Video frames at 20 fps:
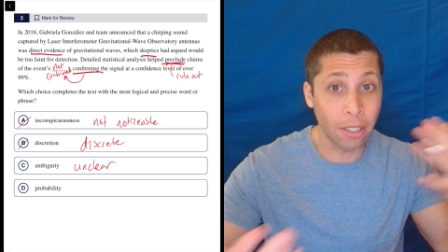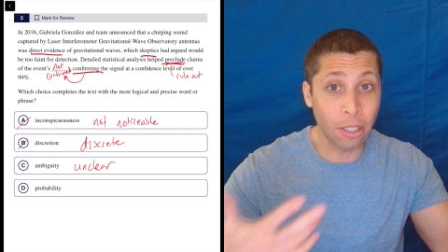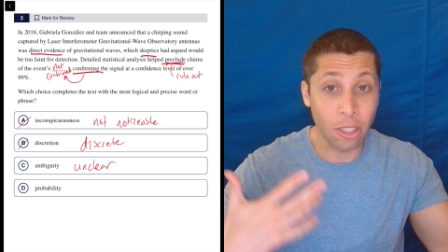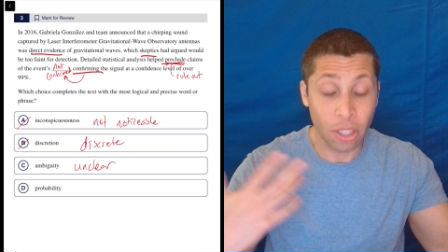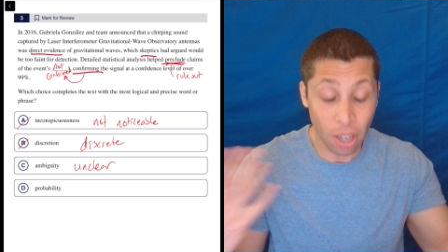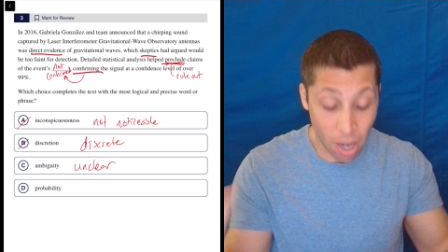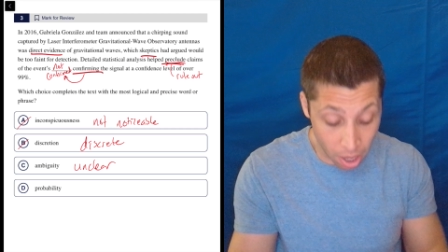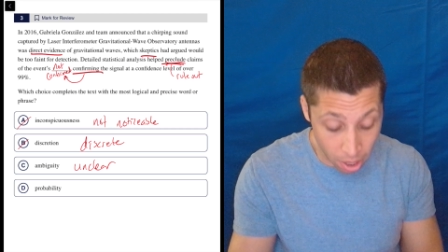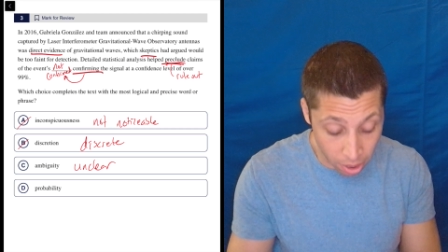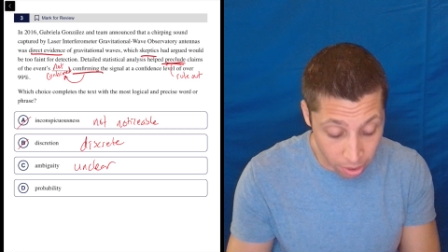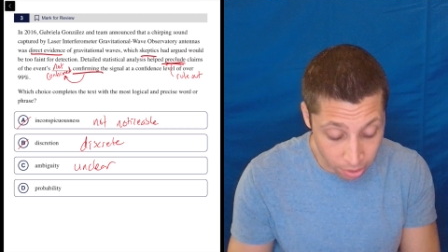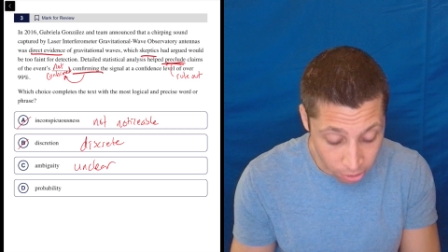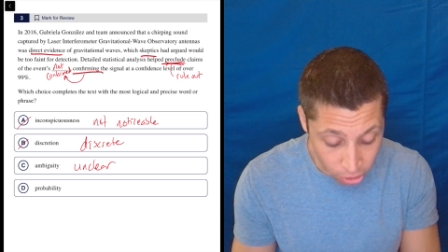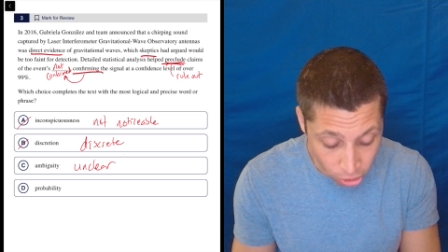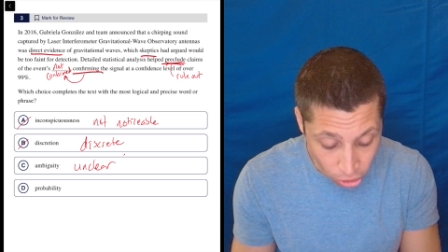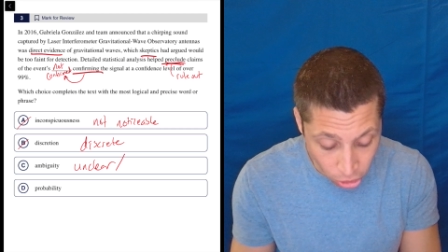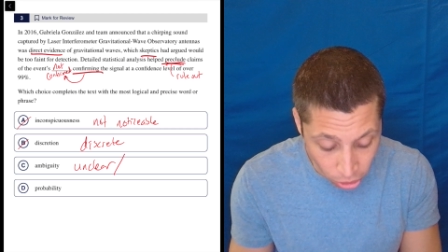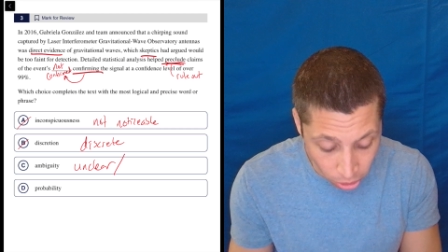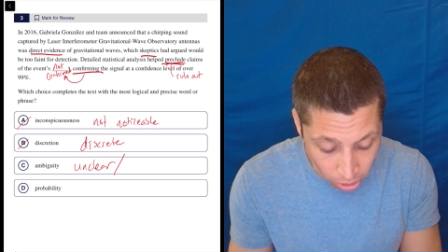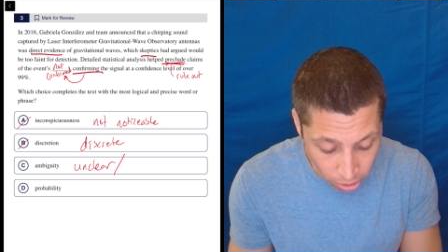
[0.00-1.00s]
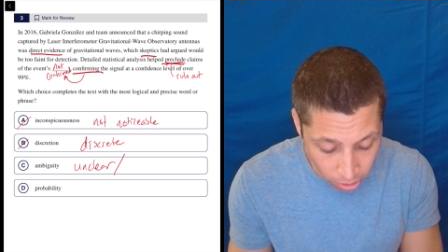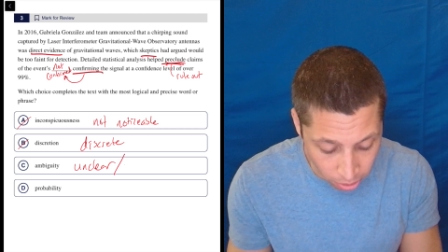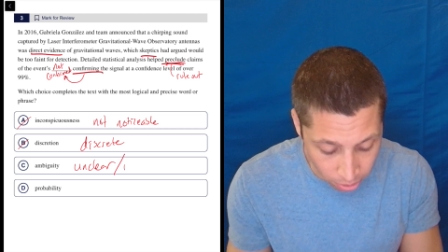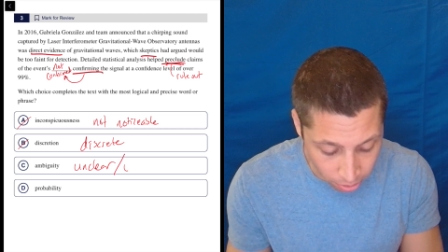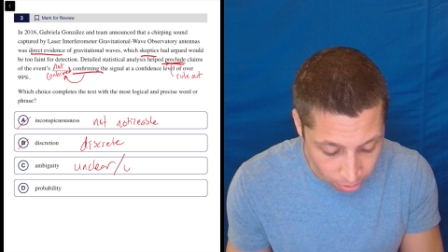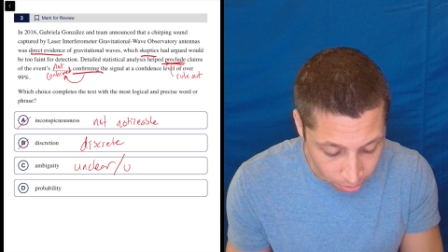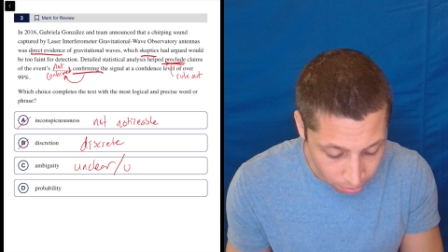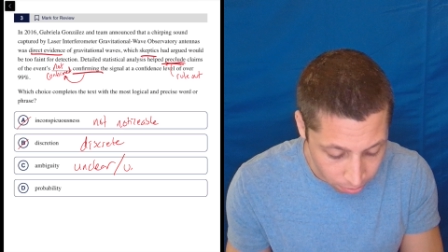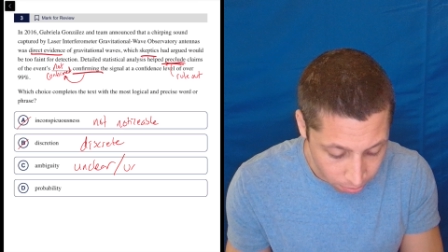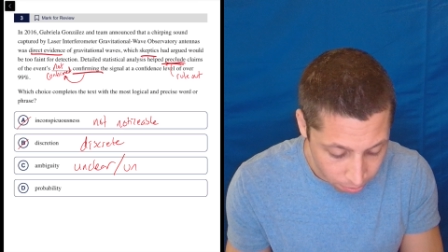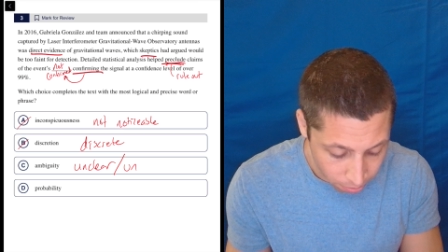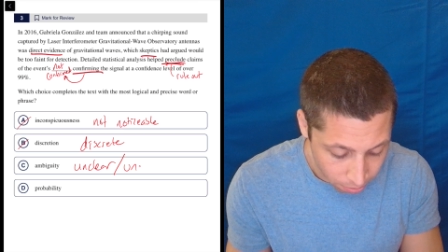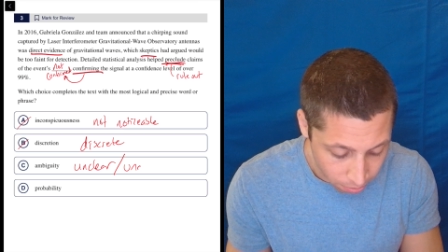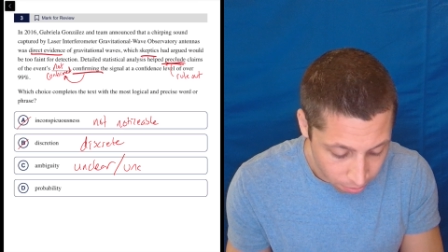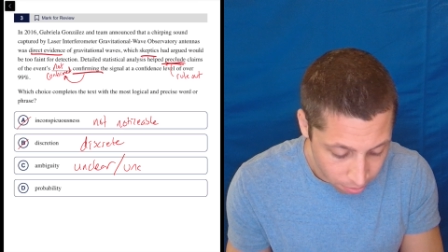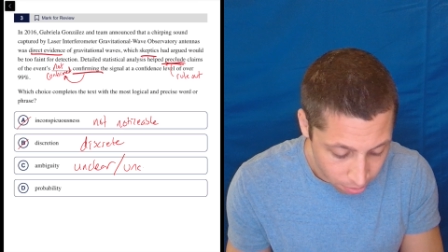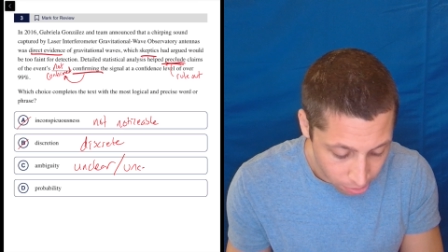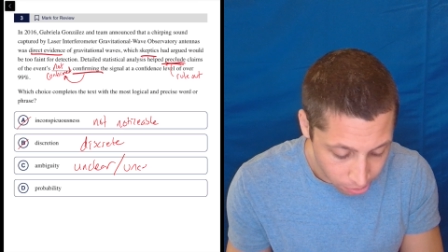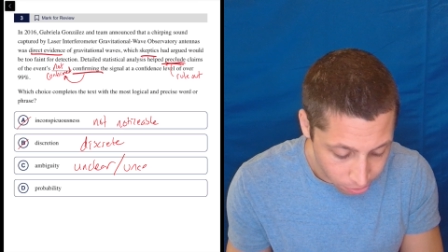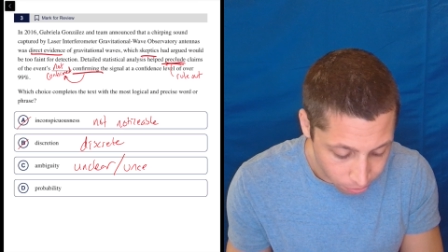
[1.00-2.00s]
it's uncertain,
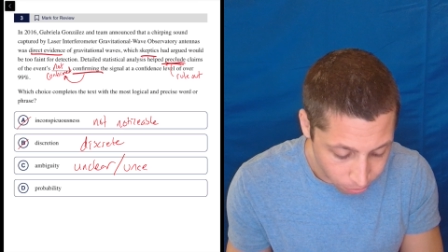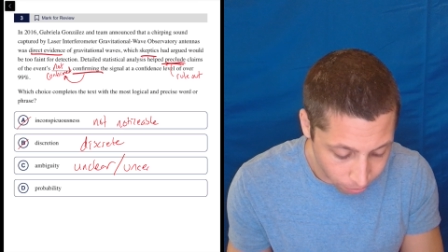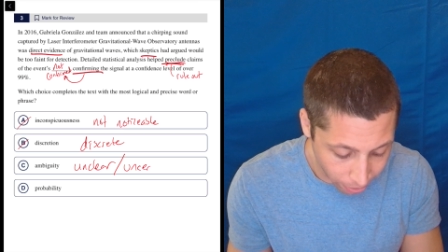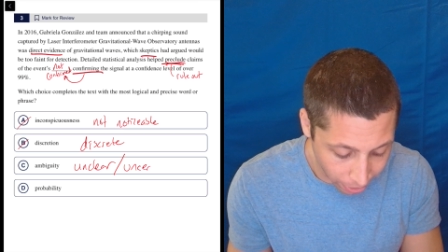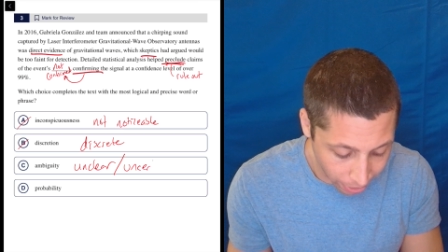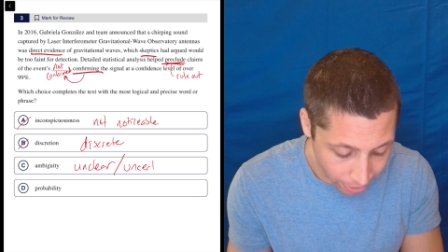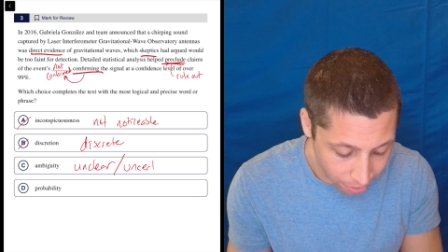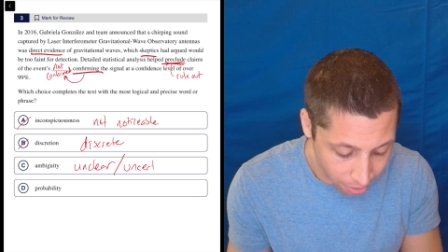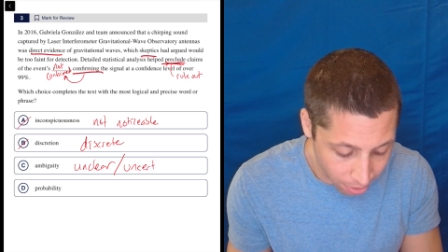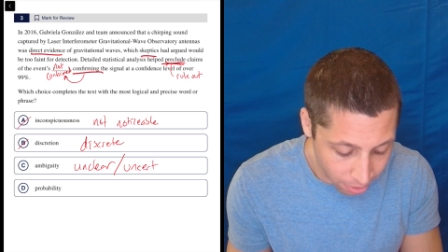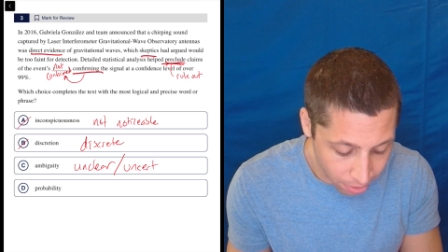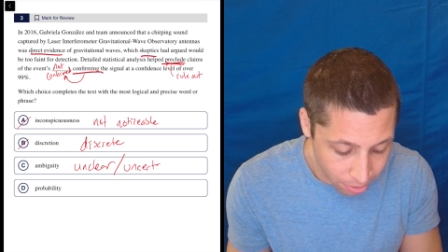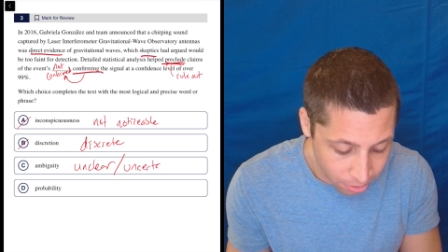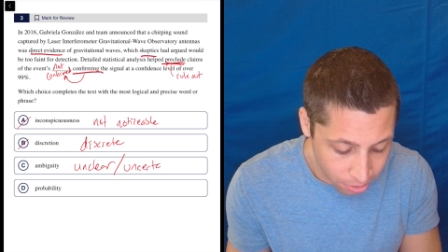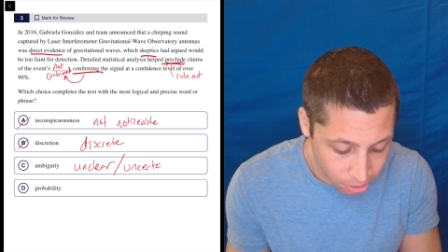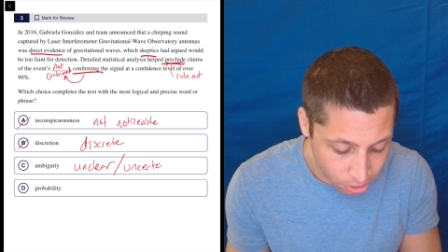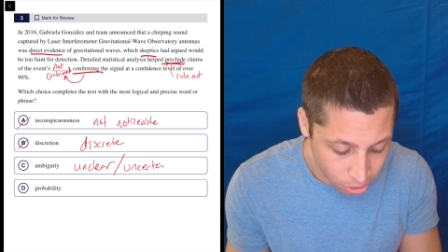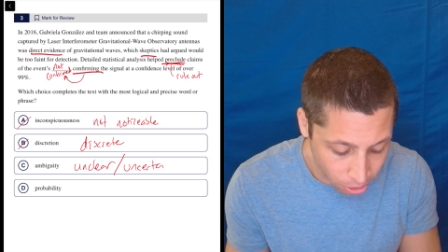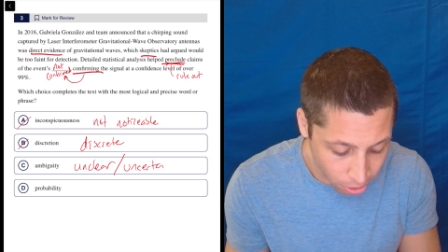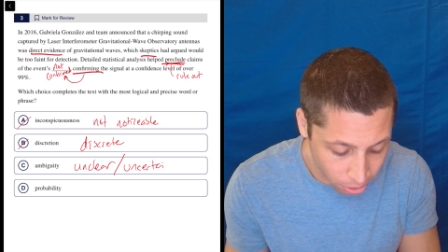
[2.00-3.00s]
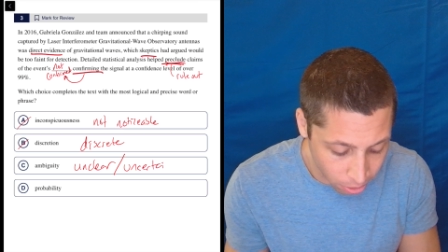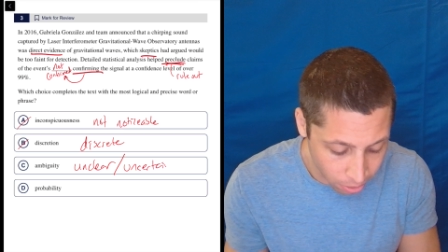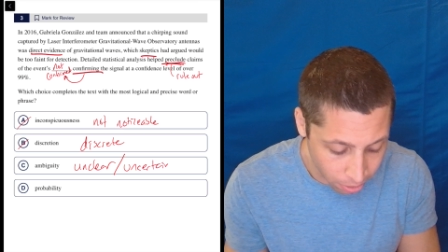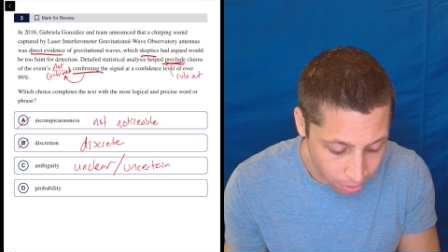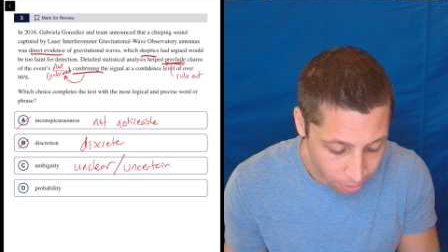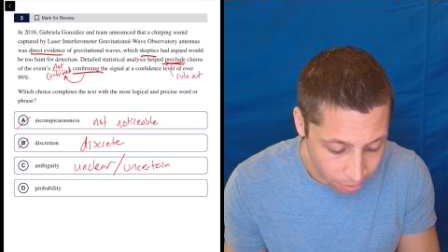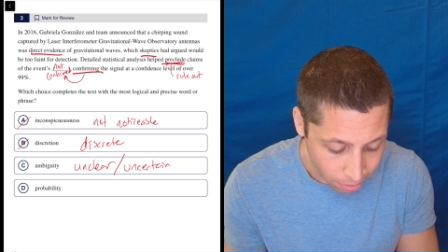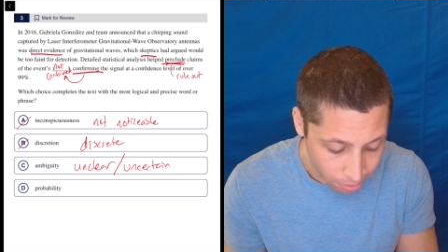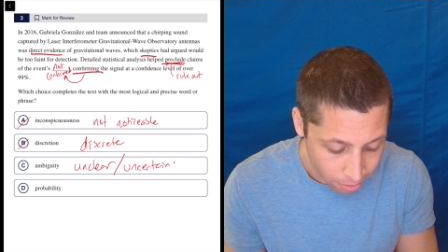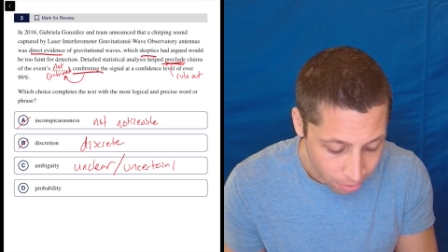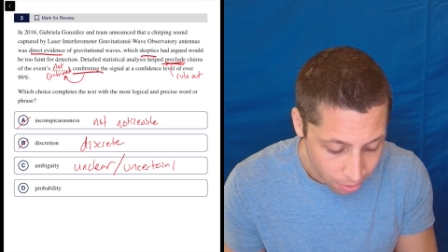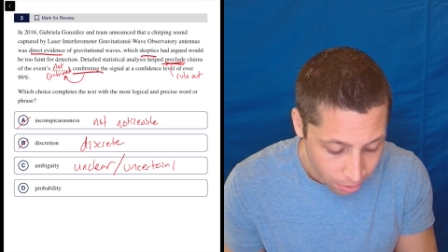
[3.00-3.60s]
right? Uncertain.